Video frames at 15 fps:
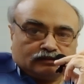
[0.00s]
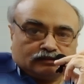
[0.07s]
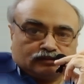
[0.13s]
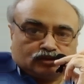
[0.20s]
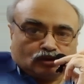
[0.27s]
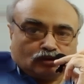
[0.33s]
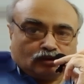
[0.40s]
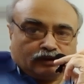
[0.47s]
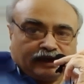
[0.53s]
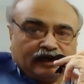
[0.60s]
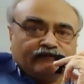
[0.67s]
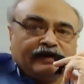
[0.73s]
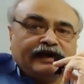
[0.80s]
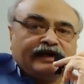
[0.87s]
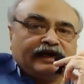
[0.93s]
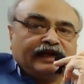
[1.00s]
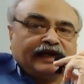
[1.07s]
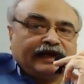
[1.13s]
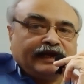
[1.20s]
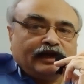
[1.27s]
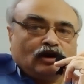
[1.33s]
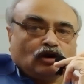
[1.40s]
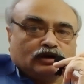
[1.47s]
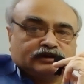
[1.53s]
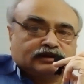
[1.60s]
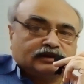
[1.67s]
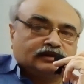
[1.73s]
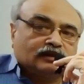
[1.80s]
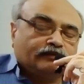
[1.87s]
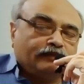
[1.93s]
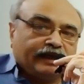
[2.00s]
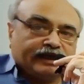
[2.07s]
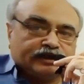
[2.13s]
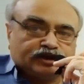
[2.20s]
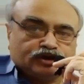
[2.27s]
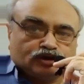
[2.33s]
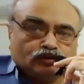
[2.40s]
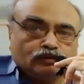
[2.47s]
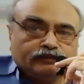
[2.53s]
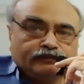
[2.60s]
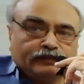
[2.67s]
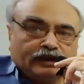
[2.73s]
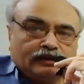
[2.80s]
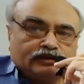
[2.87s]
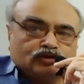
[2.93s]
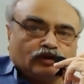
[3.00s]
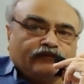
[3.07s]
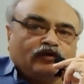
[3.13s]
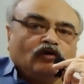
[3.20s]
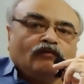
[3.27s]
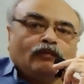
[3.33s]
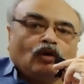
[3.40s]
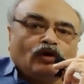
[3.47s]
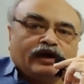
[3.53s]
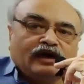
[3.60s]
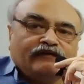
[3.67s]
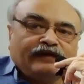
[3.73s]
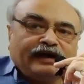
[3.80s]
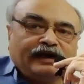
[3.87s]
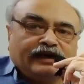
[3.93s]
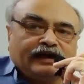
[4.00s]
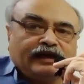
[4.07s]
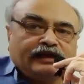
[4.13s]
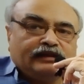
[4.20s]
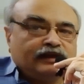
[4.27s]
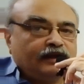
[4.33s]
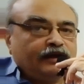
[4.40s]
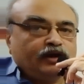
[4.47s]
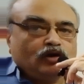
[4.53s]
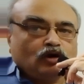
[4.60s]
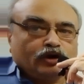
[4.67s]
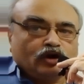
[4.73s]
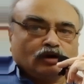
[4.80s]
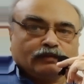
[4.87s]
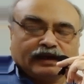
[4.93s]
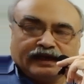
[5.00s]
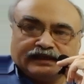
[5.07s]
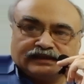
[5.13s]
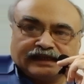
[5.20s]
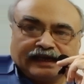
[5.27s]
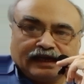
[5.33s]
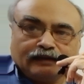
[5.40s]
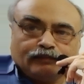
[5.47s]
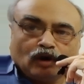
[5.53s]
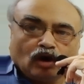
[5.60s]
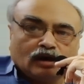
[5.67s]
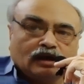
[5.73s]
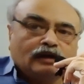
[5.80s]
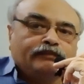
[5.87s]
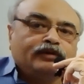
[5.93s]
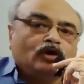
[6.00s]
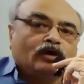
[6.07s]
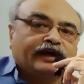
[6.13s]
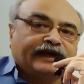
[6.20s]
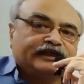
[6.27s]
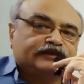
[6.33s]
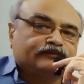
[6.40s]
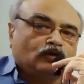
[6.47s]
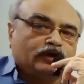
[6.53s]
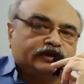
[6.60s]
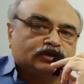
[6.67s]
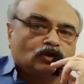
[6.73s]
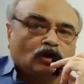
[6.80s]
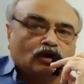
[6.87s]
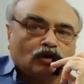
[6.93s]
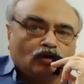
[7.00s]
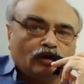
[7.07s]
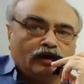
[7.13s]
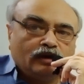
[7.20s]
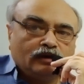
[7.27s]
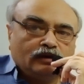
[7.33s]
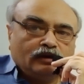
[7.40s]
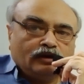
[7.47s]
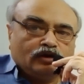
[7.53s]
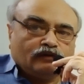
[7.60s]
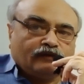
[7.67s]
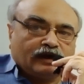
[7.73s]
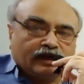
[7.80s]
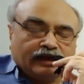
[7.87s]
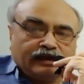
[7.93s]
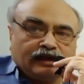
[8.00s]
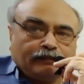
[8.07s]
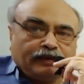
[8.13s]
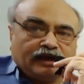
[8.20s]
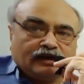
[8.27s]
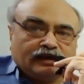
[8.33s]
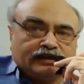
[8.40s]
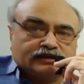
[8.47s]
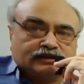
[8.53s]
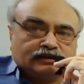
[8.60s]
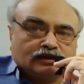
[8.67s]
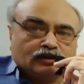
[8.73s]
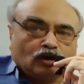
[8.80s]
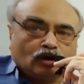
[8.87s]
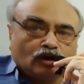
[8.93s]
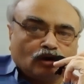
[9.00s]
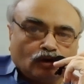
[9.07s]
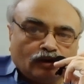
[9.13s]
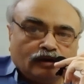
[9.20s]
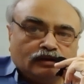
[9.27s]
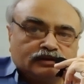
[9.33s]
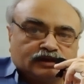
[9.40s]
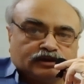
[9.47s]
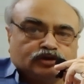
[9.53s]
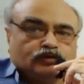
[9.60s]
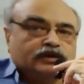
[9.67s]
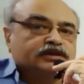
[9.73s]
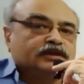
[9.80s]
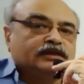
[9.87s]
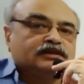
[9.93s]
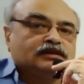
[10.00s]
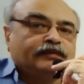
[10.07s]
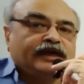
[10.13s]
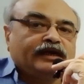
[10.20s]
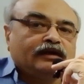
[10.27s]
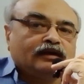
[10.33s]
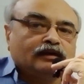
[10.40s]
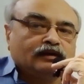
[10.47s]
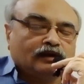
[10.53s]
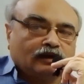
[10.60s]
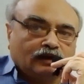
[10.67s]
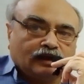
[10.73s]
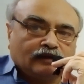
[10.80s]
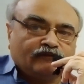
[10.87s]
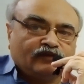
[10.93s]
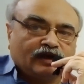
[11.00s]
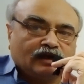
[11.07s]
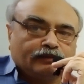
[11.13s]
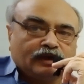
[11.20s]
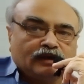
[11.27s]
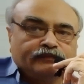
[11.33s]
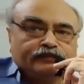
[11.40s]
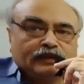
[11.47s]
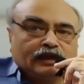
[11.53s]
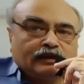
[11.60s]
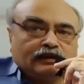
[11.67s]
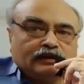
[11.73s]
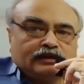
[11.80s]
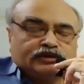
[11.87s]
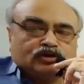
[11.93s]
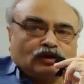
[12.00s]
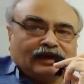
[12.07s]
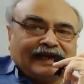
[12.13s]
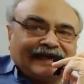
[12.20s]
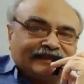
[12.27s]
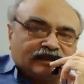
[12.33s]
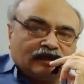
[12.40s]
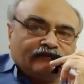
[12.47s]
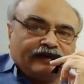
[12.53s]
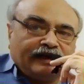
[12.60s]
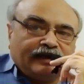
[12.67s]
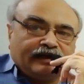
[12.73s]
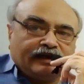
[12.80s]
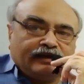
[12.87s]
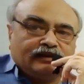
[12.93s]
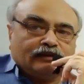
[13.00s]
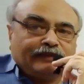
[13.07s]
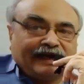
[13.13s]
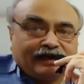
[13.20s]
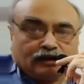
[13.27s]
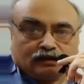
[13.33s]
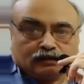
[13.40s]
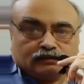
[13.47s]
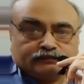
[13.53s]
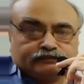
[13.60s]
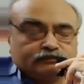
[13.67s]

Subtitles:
So inventory carrying cost is a big issue. So if you have more inventory, then your money is getting blocked up, your cash flow is not good, your working capital is not good, situation is a bit uncomfortable. So less inventory, the better.